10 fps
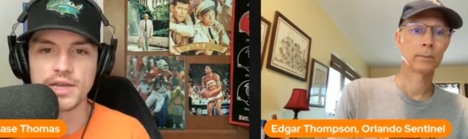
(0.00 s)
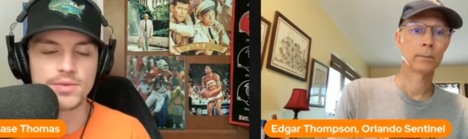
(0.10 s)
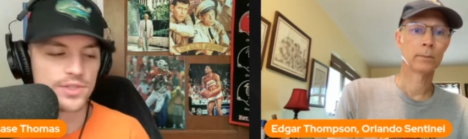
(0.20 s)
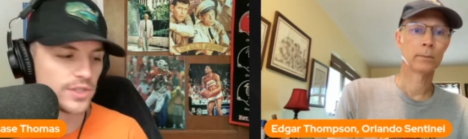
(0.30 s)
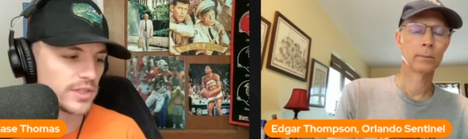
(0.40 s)

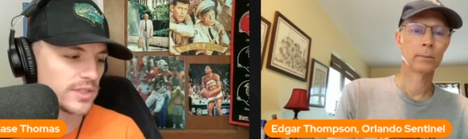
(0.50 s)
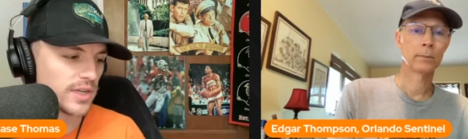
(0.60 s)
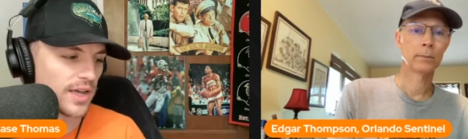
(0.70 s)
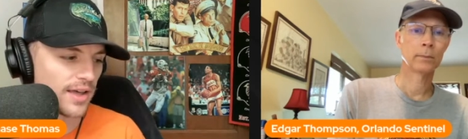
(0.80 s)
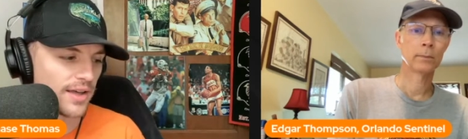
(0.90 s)
Speaker 1: was just
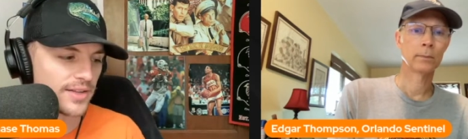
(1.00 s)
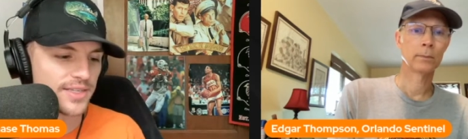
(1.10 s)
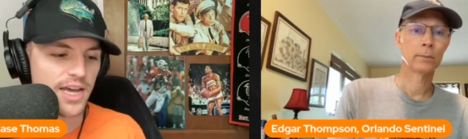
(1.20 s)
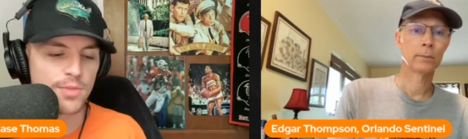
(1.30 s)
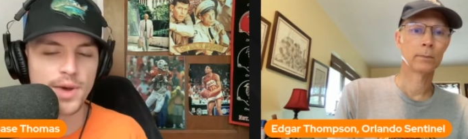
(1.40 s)
uh,
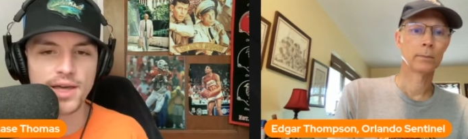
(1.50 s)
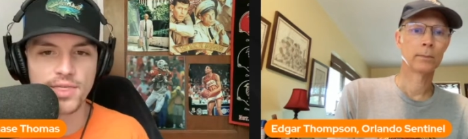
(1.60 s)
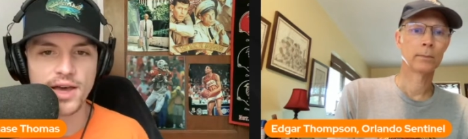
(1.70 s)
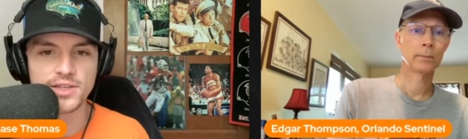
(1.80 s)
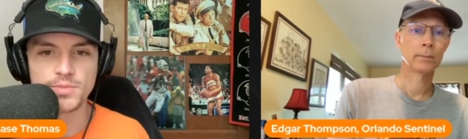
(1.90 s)
death by a
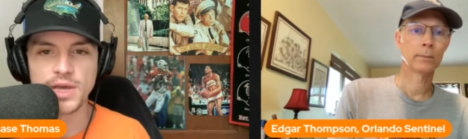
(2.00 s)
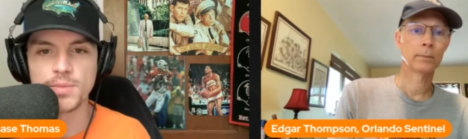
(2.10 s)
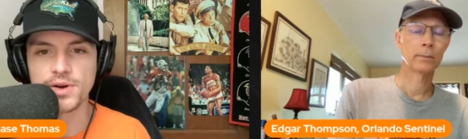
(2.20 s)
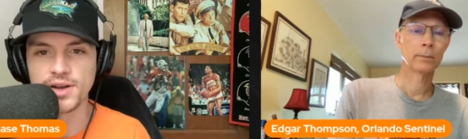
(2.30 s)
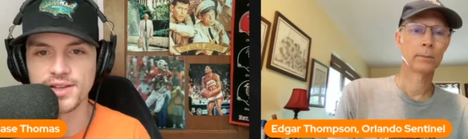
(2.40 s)
thousand
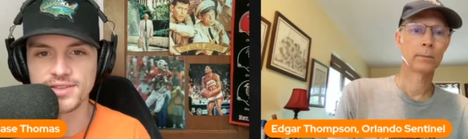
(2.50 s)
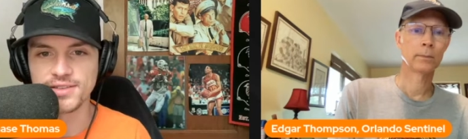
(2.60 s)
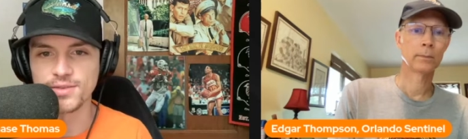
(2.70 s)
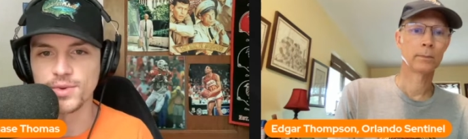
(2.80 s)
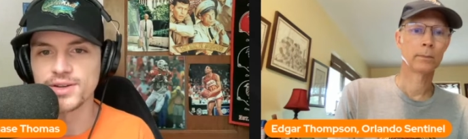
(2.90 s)
paper cuts,
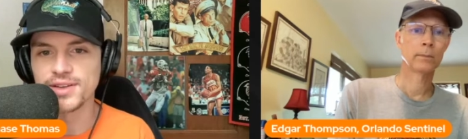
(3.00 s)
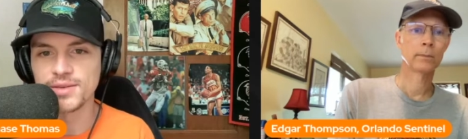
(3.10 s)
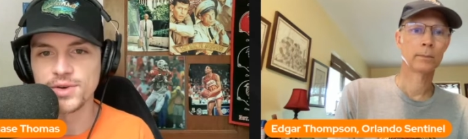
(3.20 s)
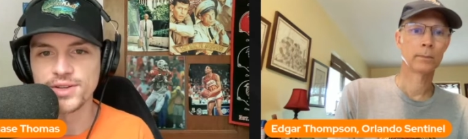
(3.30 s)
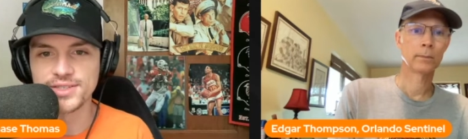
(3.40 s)
is what Dan
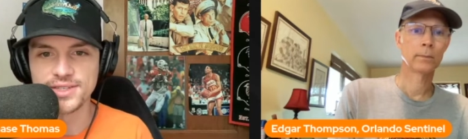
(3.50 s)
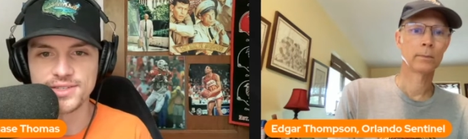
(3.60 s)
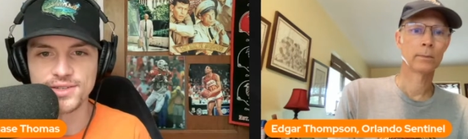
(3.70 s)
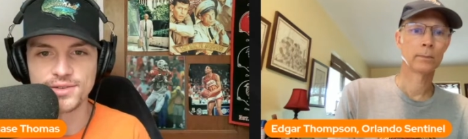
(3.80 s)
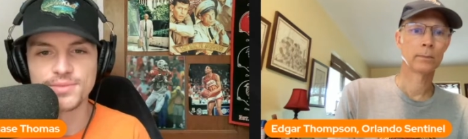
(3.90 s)
Mullen did
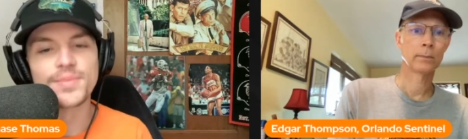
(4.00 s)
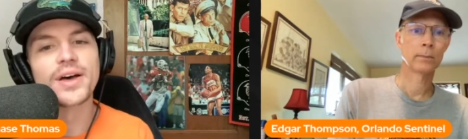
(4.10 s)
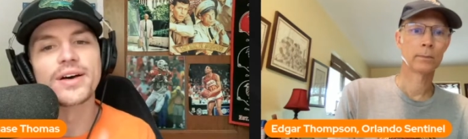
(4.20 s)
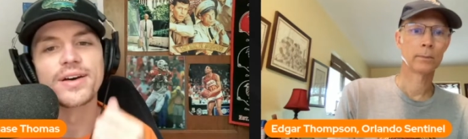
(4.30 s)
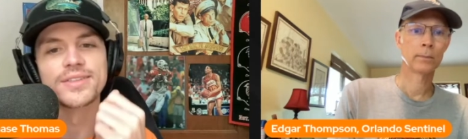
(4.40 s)
to
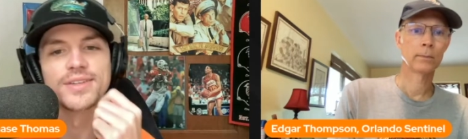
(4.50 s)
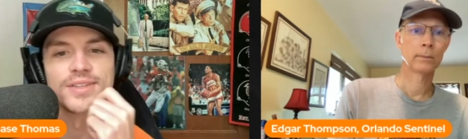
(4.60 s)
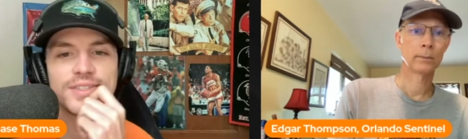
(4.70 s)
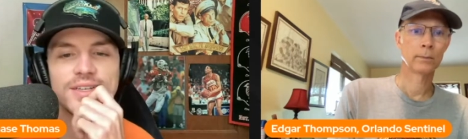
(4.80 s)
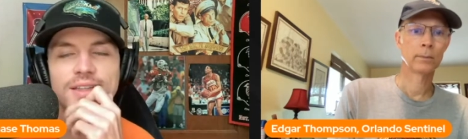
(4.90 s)
uh,
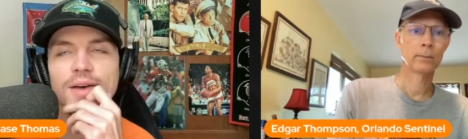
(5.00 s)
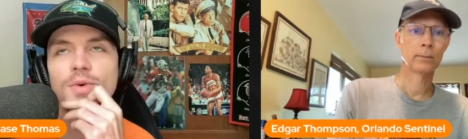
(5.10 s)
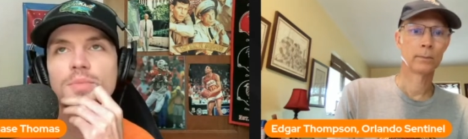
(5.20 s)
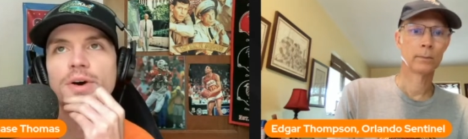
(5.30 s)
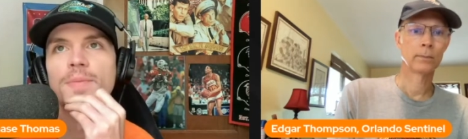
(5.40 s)
Tennessee in that
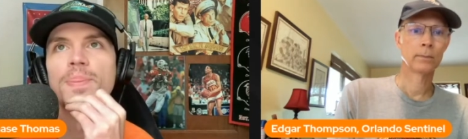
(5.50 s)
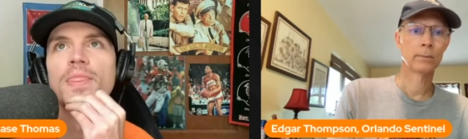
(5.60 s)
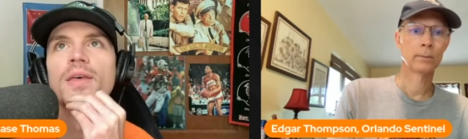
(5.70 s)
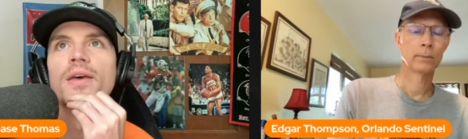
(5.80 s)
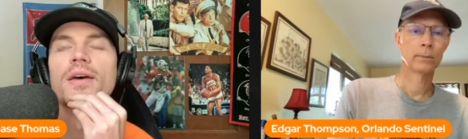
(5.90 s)
one. But
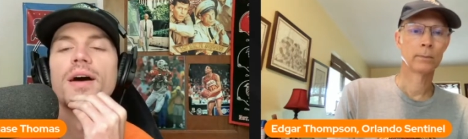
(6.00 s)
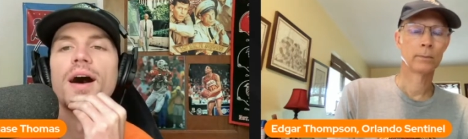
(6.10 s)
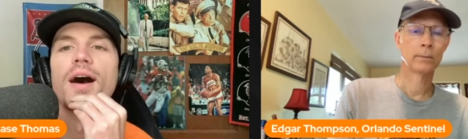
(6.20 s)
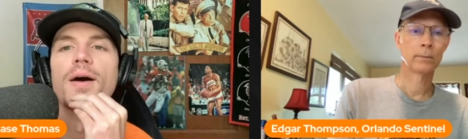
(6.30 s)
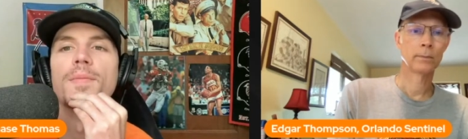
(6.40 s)

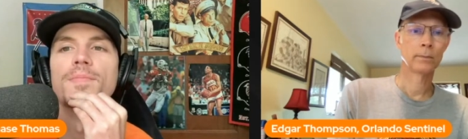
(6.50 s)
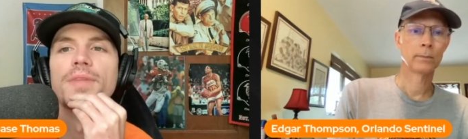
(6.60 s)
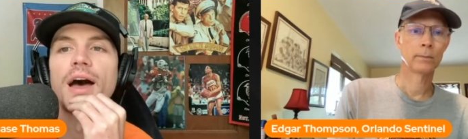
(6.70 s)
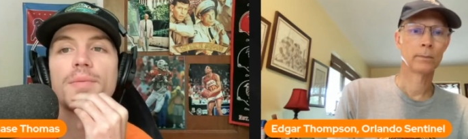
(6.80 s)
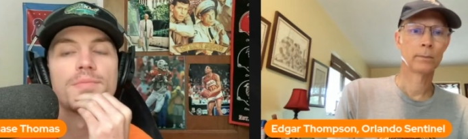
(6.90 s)
um,
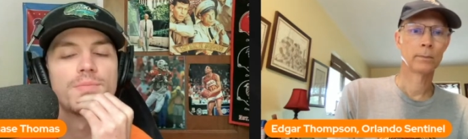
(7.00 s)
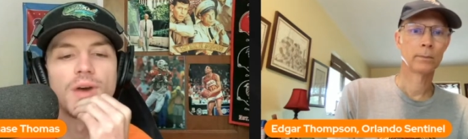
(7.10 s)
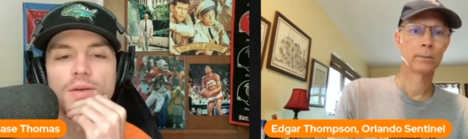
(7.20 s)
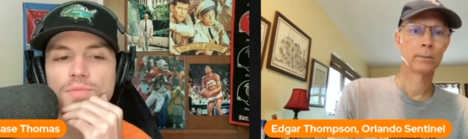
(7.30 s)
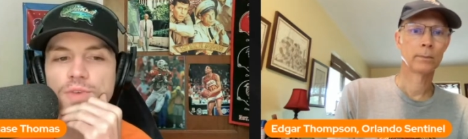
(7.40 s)
I'm
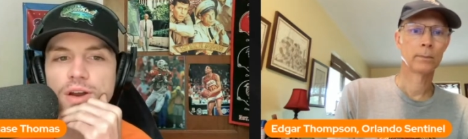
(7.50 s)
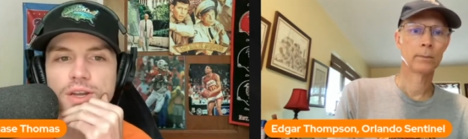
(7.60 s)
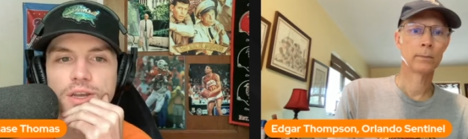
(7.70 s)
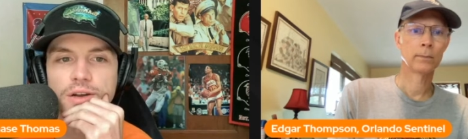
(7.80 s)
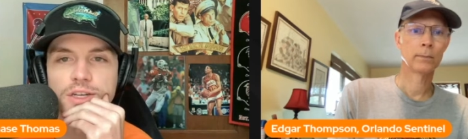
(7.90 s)
I'm very
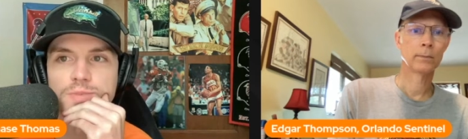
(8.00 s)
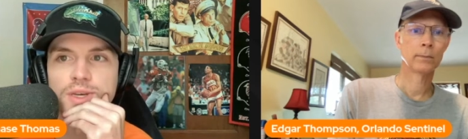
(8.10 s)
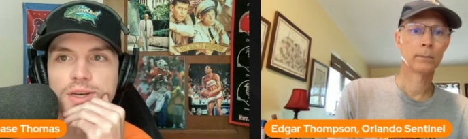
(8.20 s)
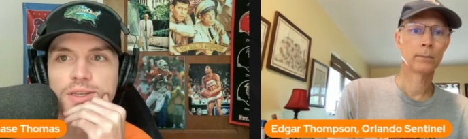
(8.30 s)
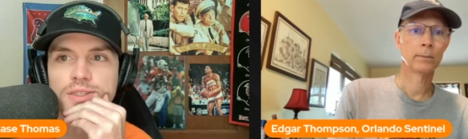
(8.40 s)
curious
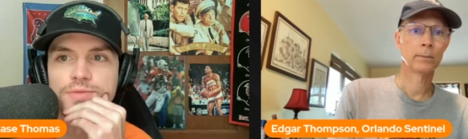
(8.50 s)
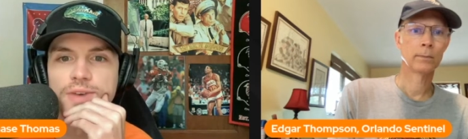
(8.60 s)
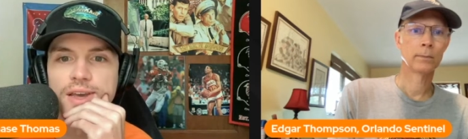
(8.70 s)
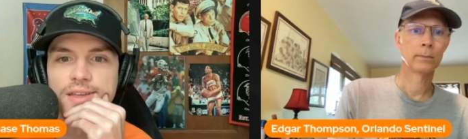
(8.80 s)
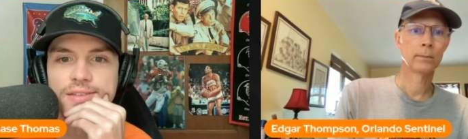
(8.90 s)
because
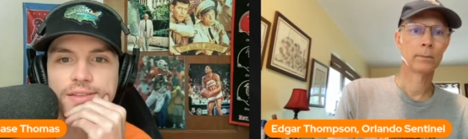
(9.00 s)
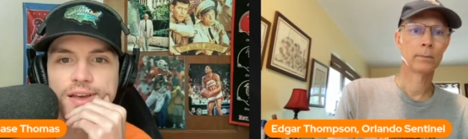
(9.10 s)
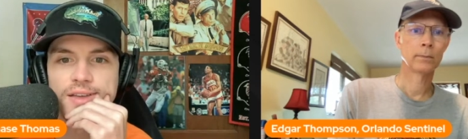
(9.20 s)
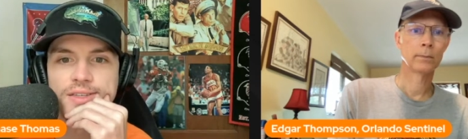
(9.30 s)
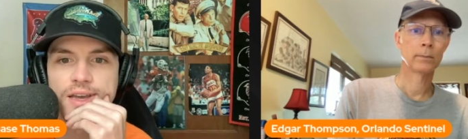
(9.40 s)
Vegas
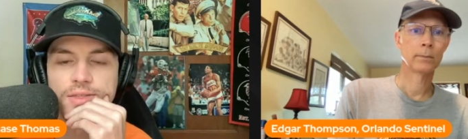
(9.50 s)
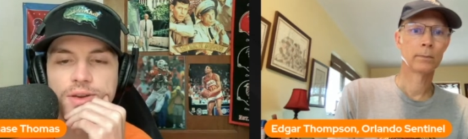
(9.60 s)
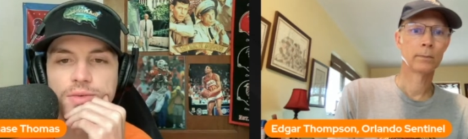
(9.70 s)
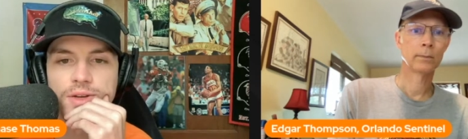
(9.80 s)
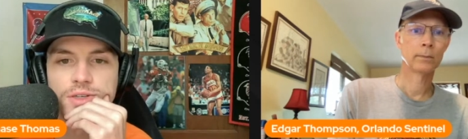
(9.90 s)
likes
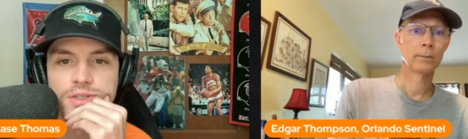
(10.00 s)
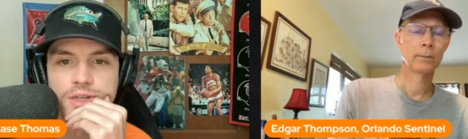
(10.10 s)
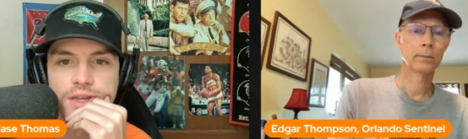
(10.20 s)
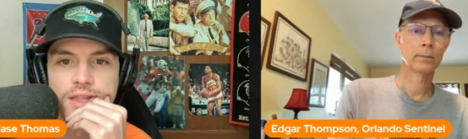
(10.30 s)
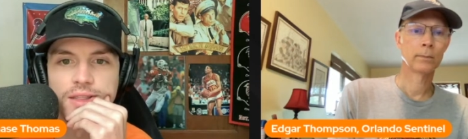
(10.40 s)
Anthony
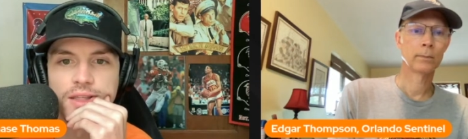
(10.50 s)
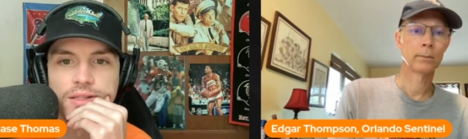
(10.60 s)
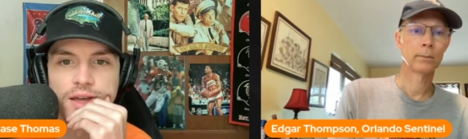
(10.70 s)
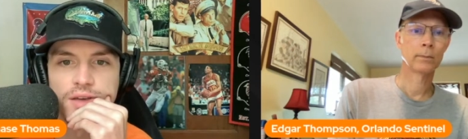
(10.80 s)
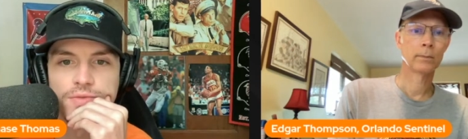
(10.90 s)
Richardson and they
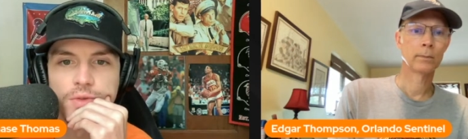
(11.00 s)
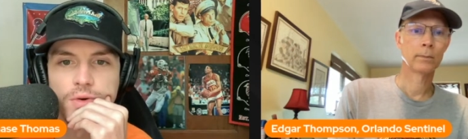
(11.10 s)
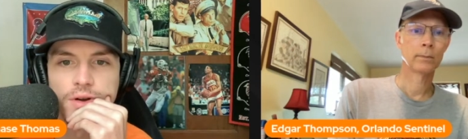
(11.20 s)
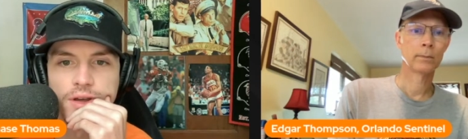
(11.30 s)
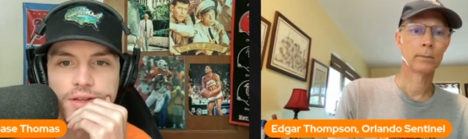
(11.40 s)
like
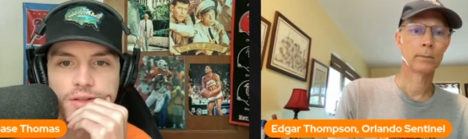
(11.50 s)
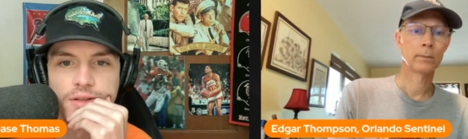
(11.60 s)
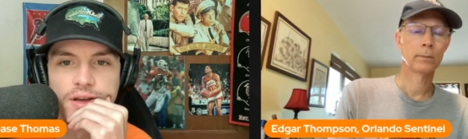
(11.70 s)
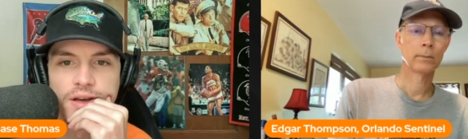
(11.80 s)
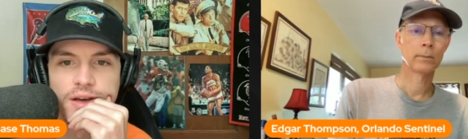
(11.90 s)
Florida
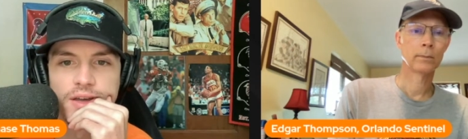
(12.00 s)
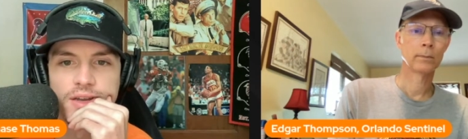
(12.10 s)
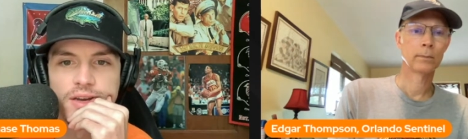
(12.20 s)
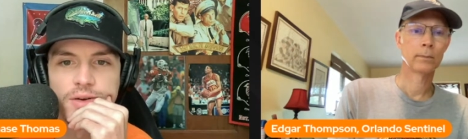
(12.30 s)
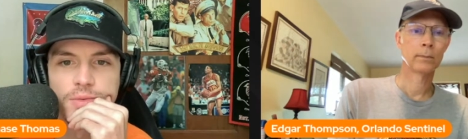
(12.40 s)
uh, in year